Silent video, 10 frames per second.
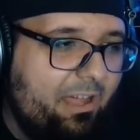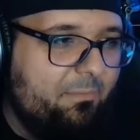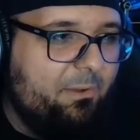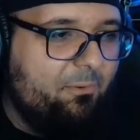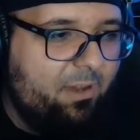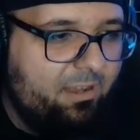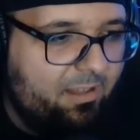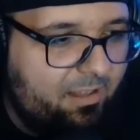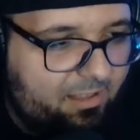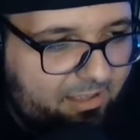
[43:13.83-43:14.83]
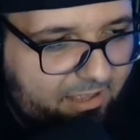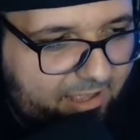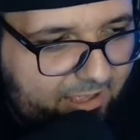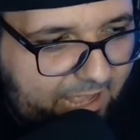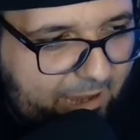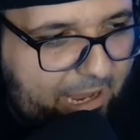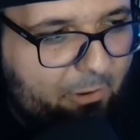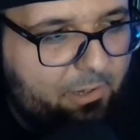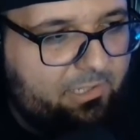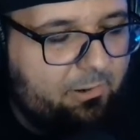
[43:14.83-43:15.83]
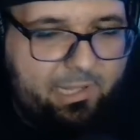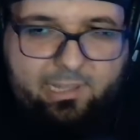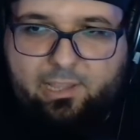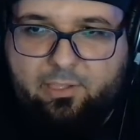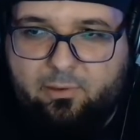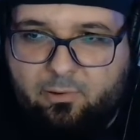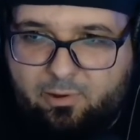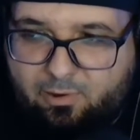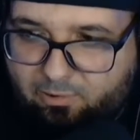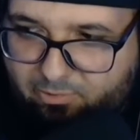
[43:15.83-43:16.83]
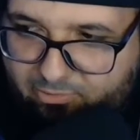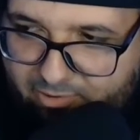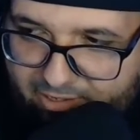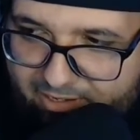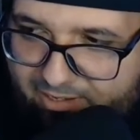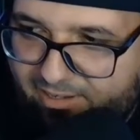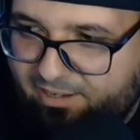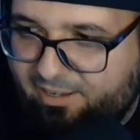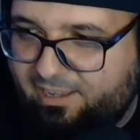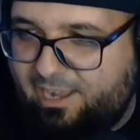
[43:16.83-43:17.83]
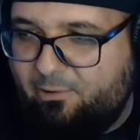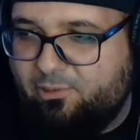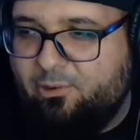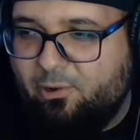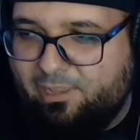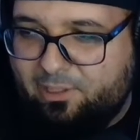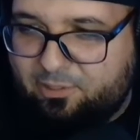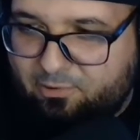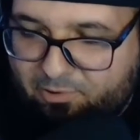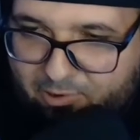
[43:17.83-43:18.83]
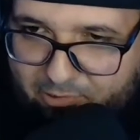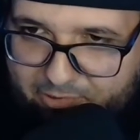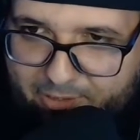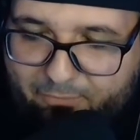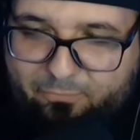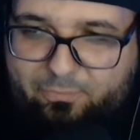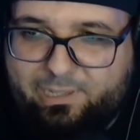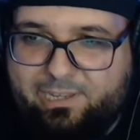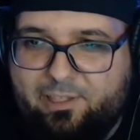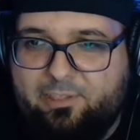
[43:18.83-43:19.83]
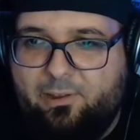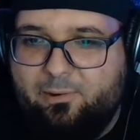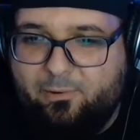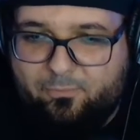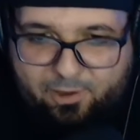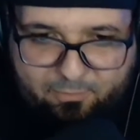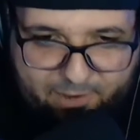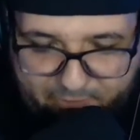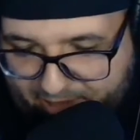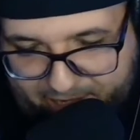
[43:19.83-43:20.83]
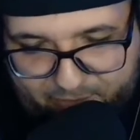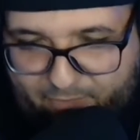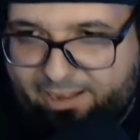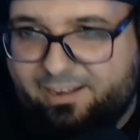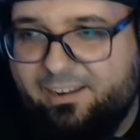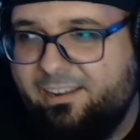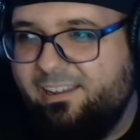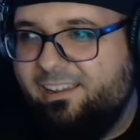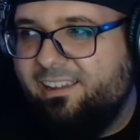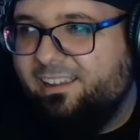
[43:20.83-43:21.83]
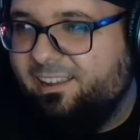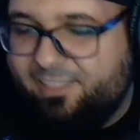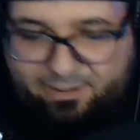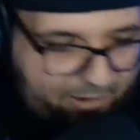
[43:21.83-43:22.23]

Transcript: be real, I would totally let Stone Cold. I would totally let Stone Cold give Lee a stunner in front of me. I'd be like, that's fine. That's